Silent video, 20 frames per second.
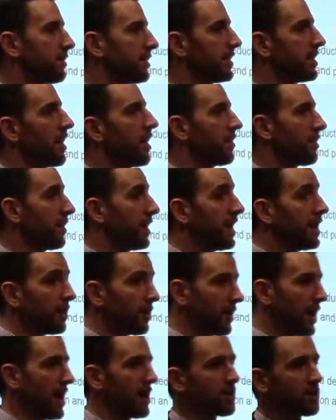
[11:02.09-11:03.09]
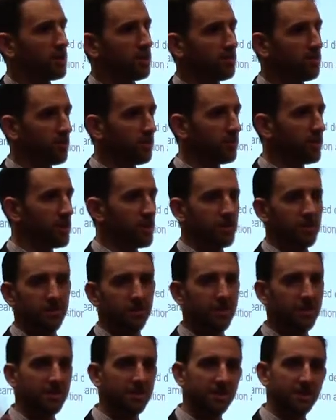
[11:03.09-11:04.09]
of the other international provisions.
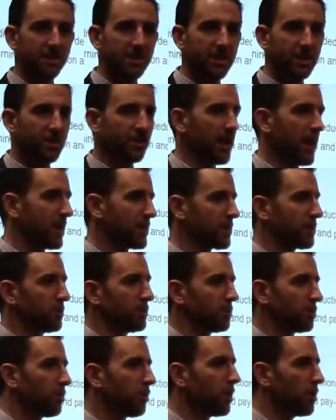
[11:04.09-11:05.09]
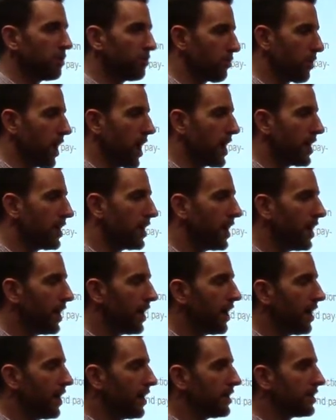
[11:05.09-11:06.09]
This is an international group, right?
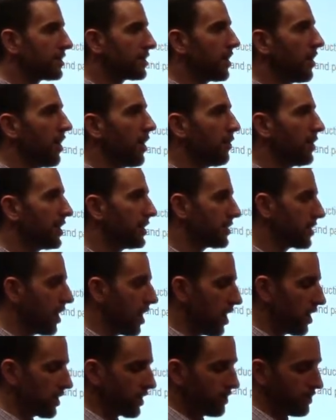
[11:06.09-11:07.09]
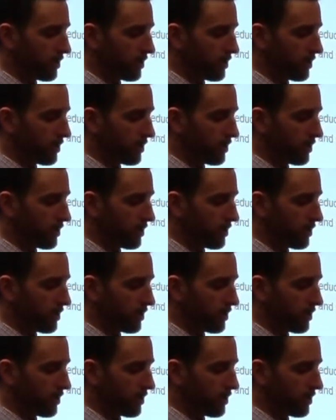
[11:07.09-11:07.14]
So I want to talk a